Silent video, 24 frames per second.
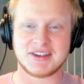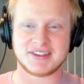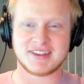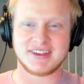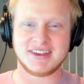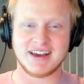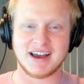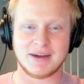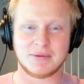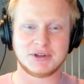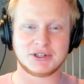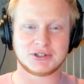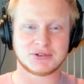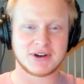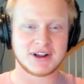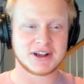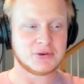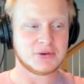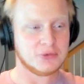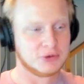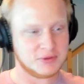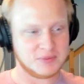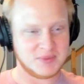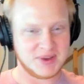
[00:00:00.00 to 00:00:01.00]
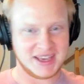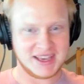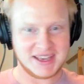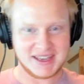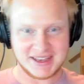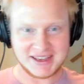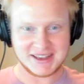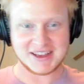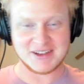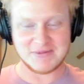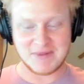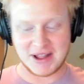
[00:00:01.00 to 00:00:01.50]
iced tea I would drink would
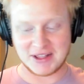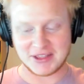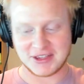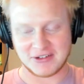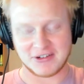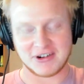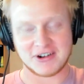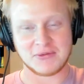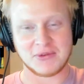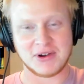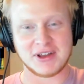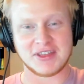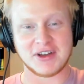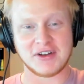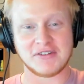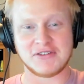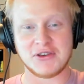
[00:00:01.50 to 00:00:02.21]
be commensurate with